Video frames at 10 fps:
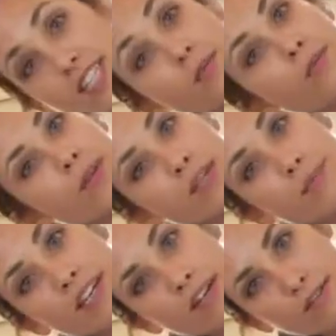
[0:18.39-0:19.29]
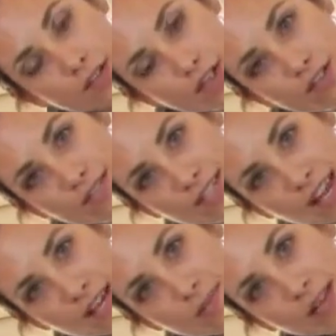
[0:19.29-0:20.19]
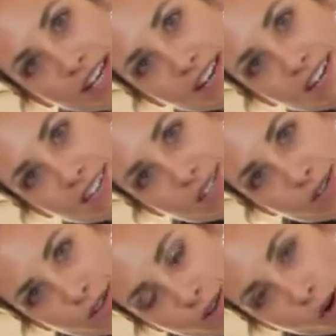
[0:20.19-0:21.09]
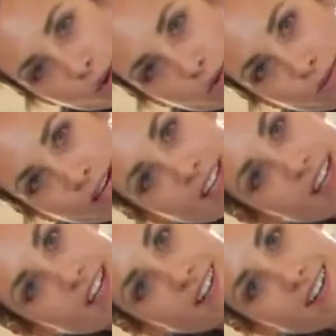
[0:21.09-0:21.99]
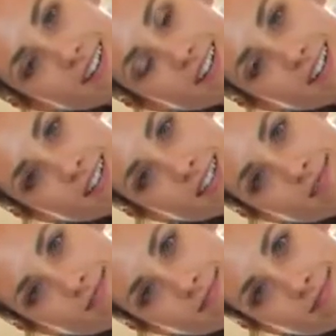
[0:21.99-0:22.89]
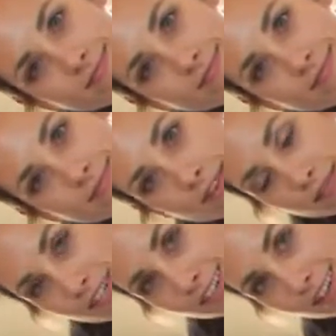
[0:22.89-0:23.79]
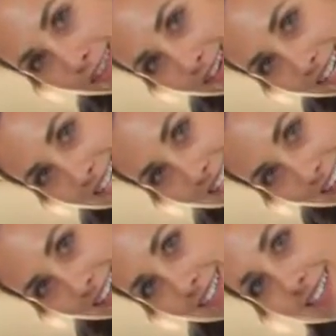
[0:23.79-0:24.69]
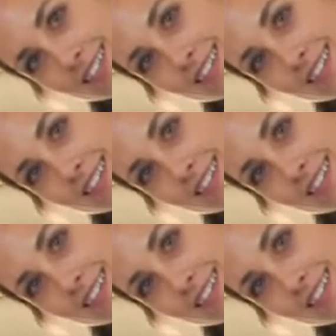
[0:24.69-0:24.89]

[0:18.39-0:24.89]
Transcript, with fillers: is the really beginner version of a side plank. So you can hold right here, 15 to 30 seconds.